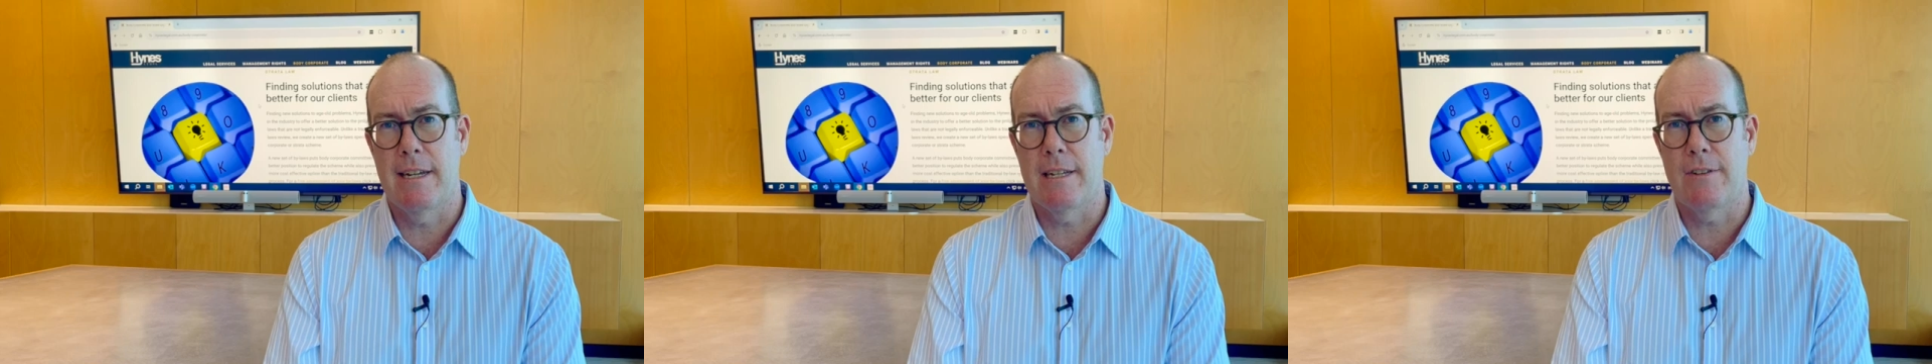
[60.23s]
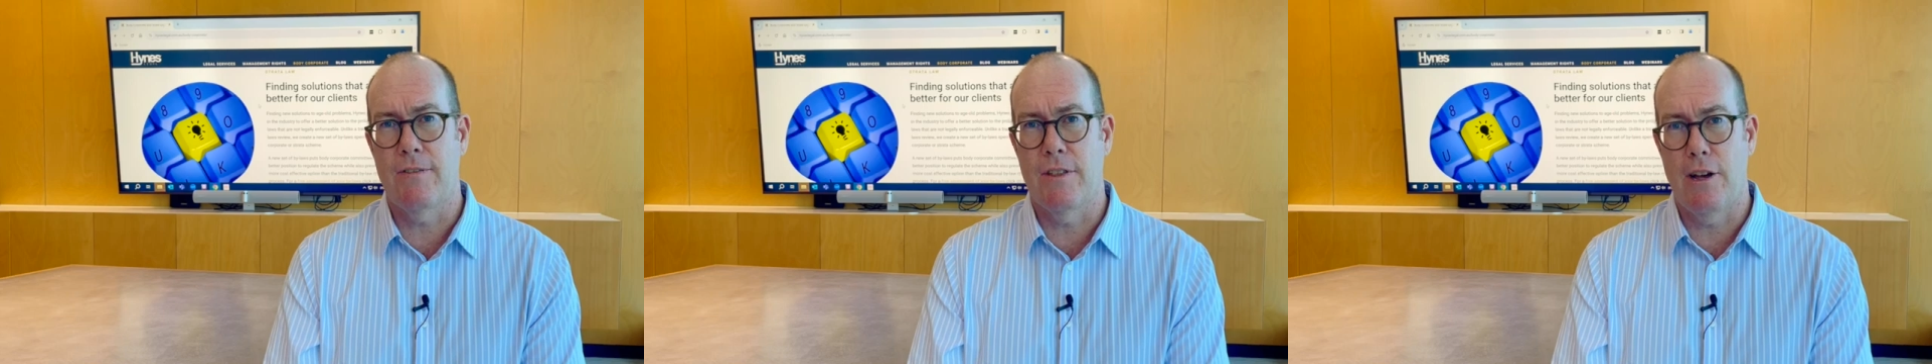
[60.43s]

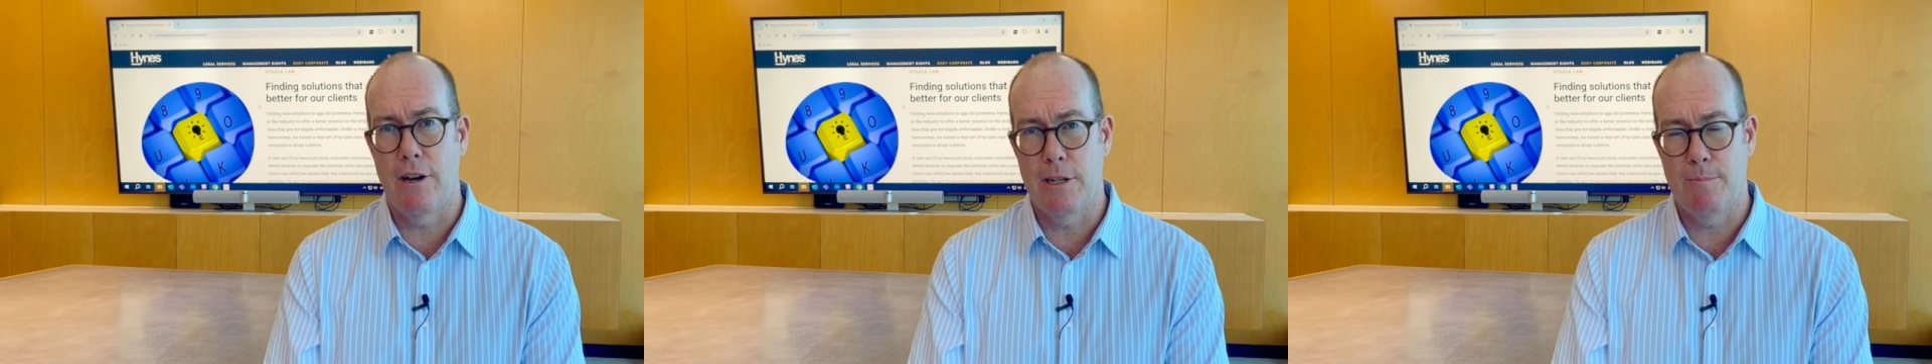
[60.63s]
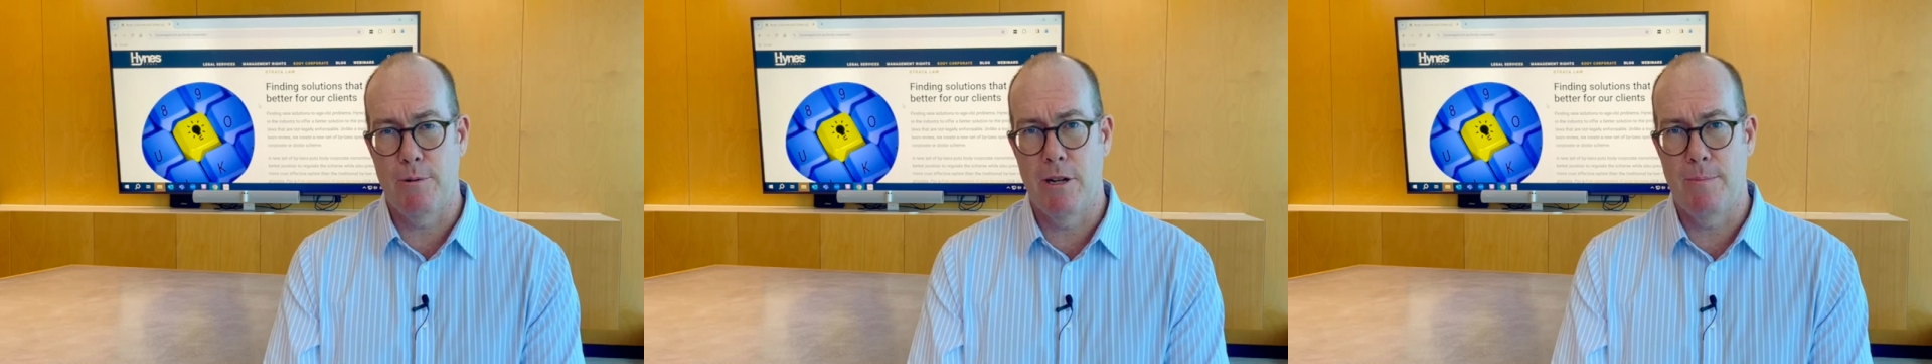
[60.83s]
for
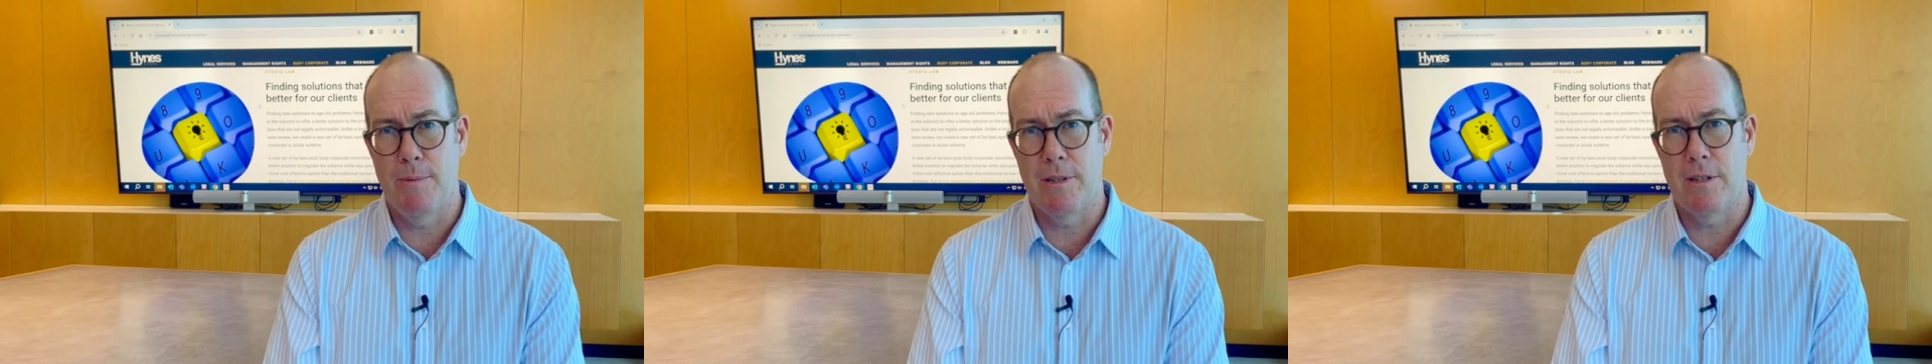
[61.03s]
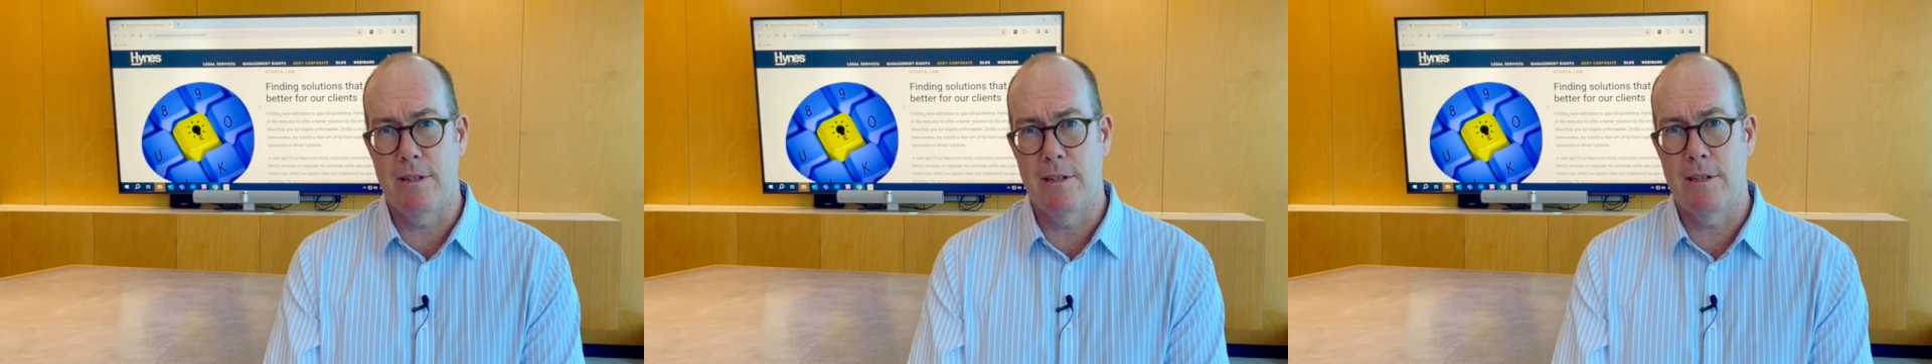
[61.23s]
those
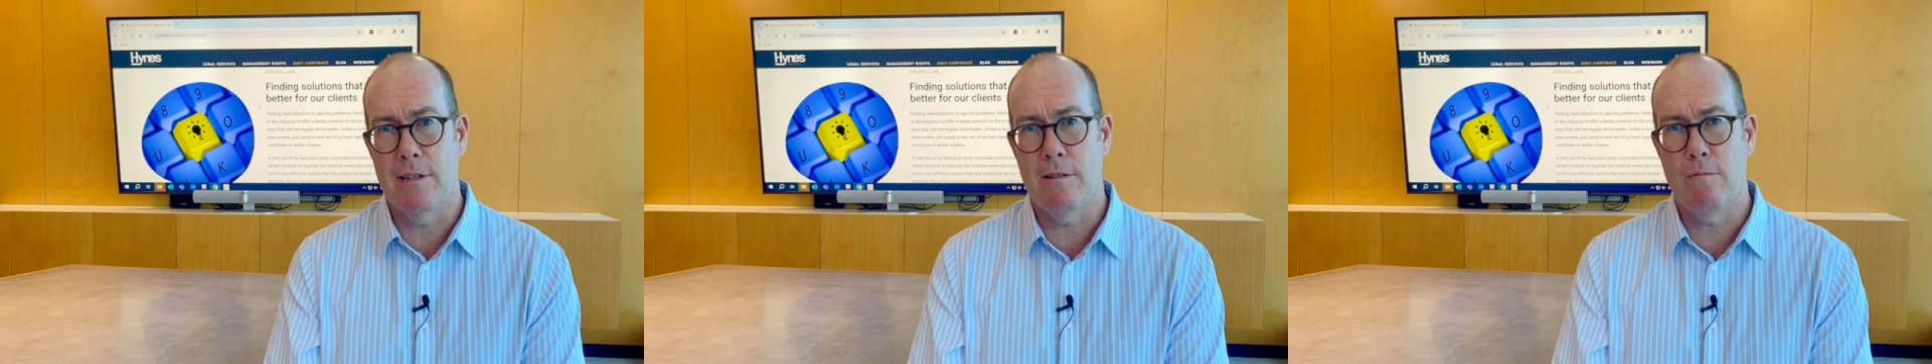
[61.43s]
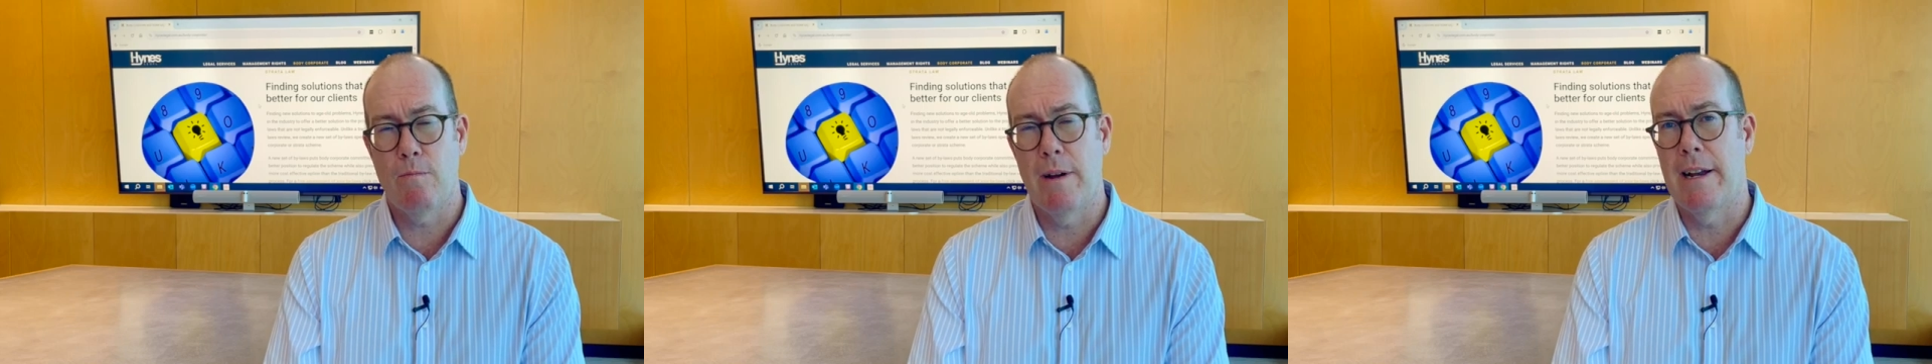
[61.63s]

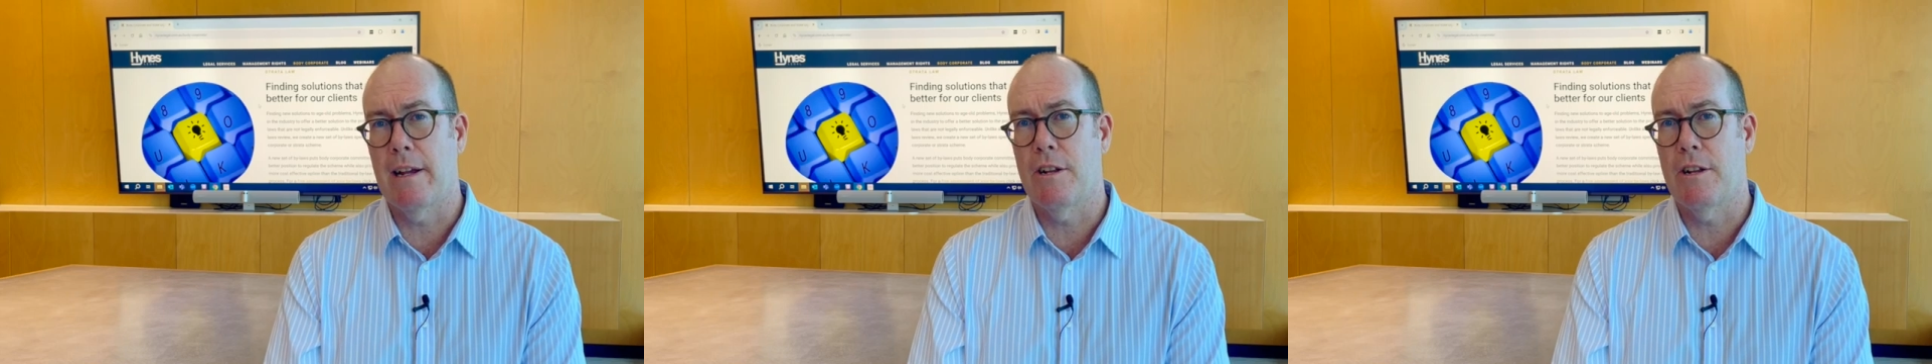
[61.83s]
purposes when a